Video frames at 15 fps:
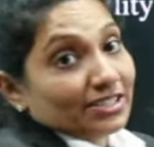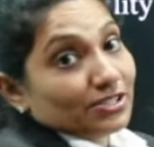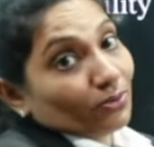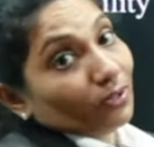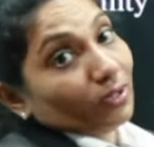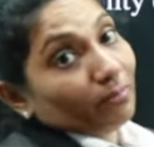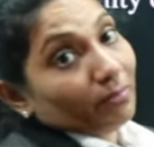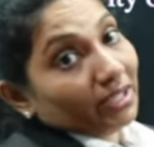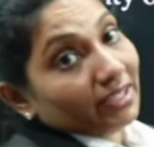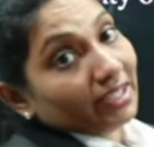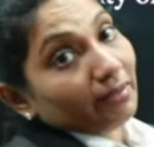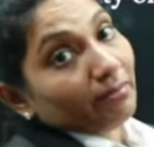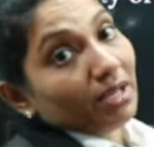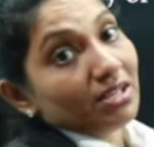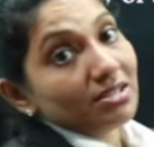
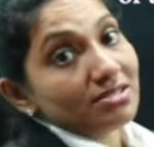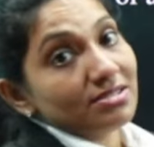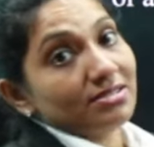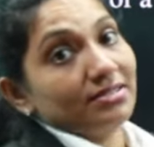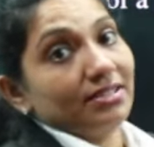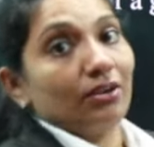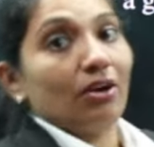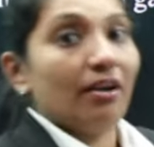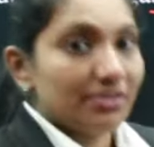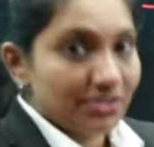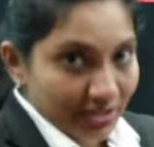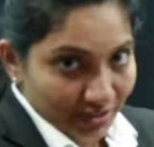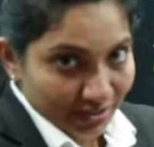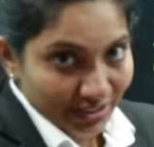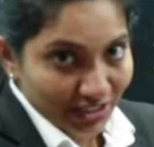Solubility means the
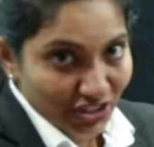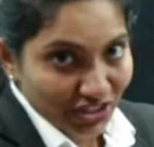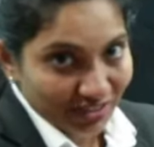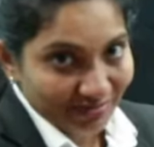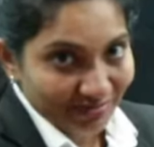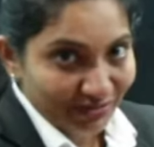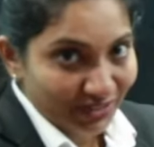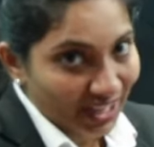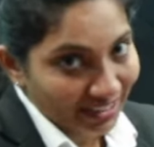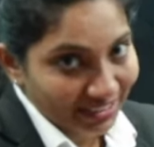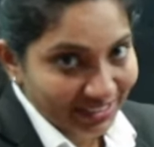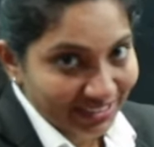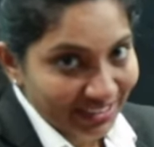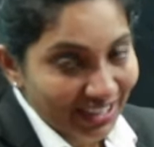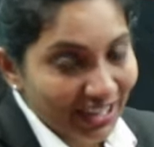concentration,
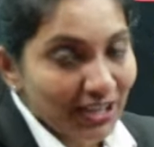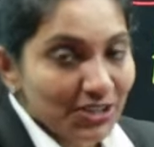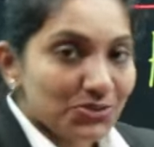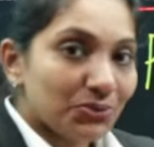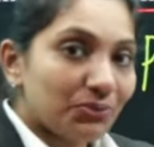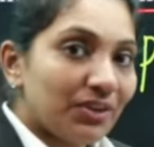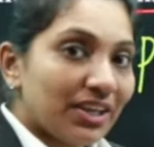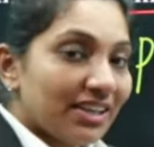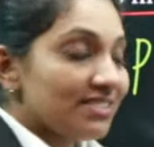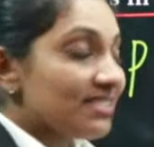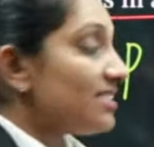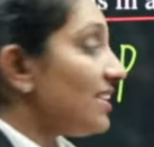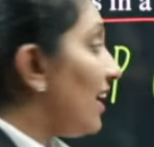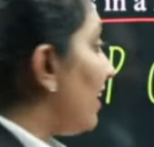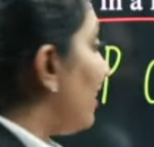right? So, we can
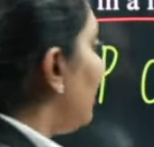say